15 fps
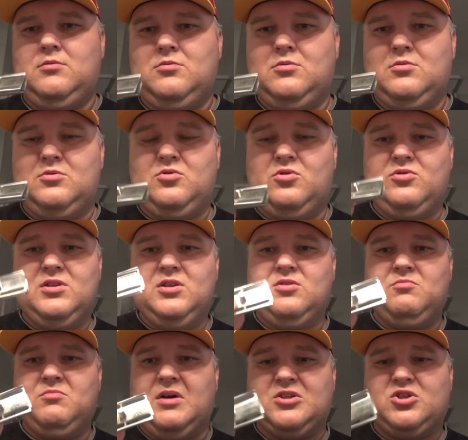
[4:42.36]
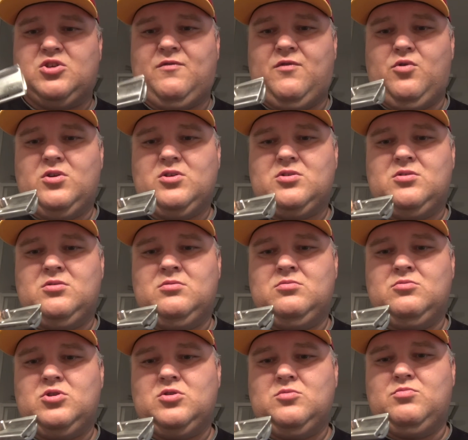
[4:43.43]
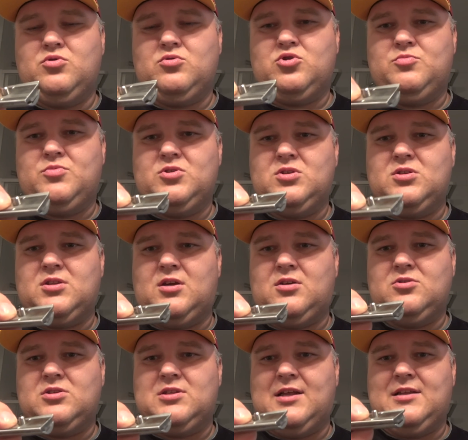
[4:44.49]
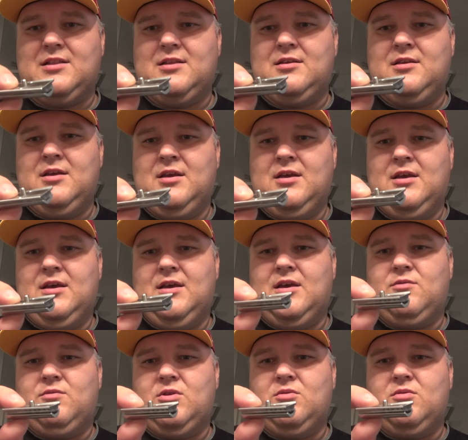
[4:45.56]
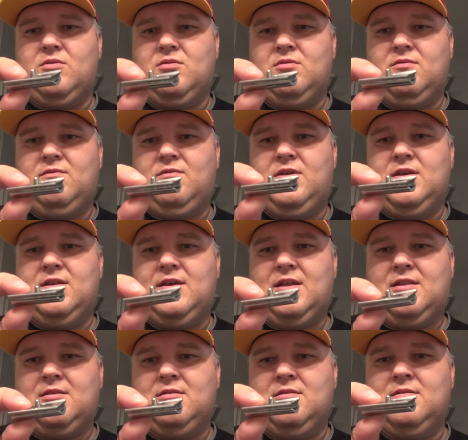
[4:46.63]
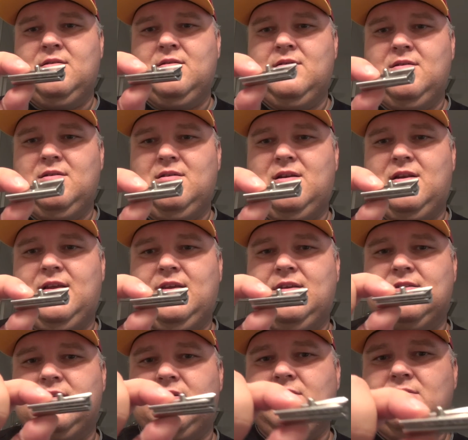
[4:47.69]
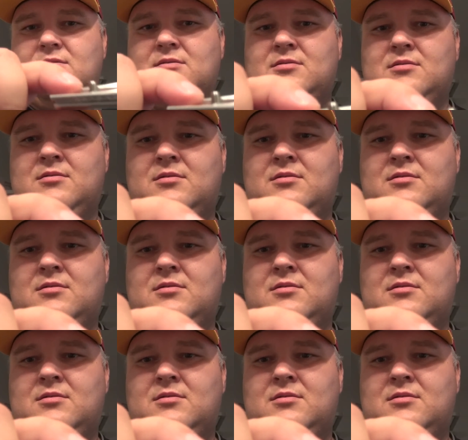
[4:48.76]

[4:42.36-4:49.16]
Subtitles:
You don't need much force. Just push it down slightly, and when you hear that clicking sound,